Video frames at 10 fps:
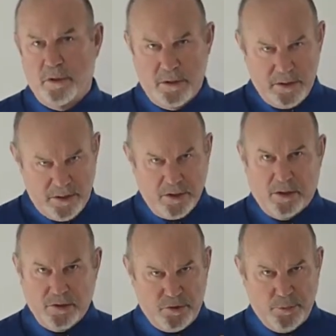the
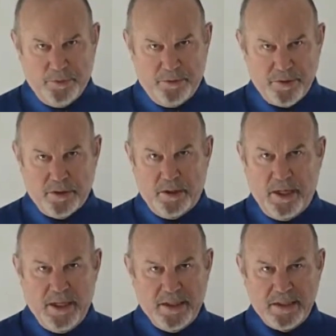digital superficial
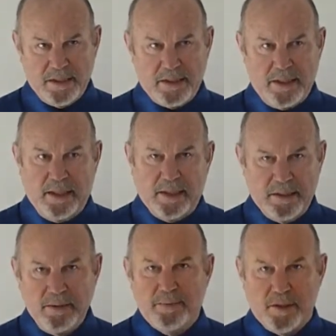ends
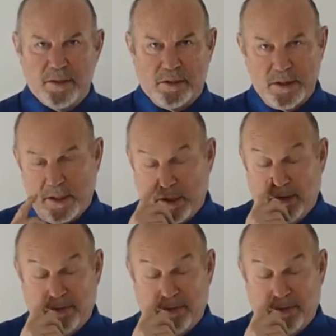and deep digital uh,